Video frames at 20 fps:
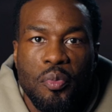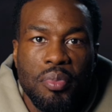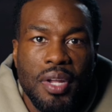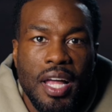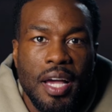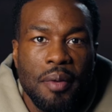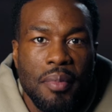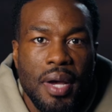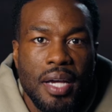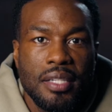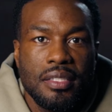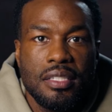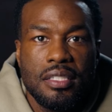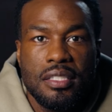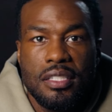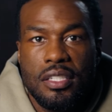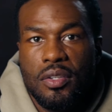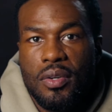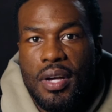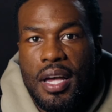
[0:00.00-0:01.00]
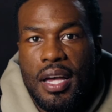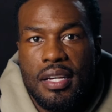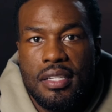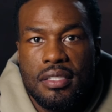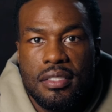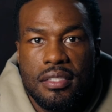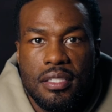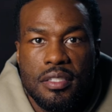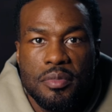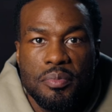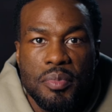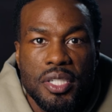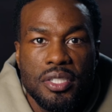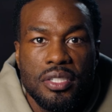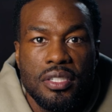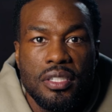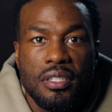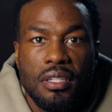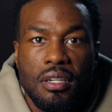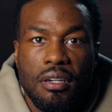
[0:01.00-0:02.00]
Black Manta still has this
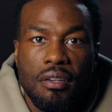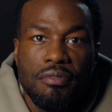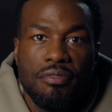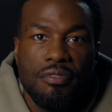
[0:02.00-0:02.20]
mission of